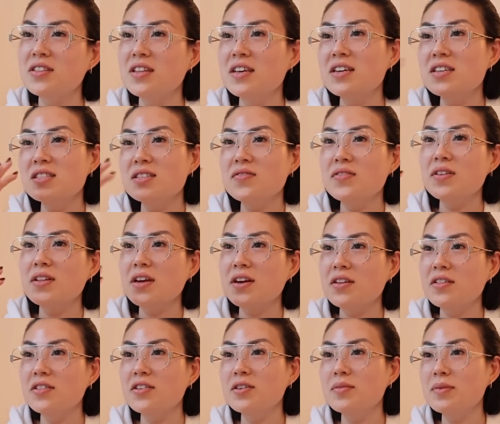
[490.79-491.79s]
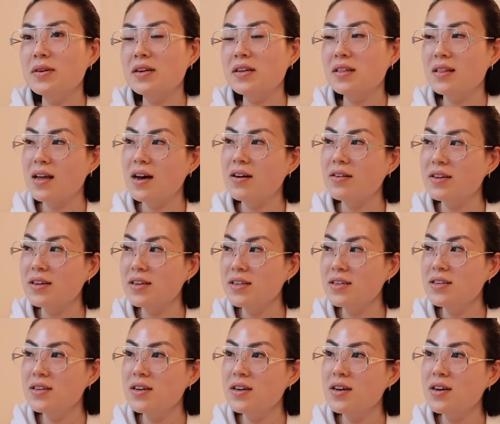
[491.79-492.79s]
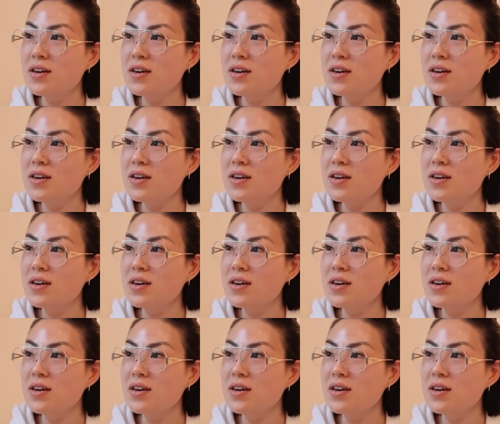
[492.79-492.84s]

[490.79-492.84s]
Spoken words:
things feel like a little bit cloudy.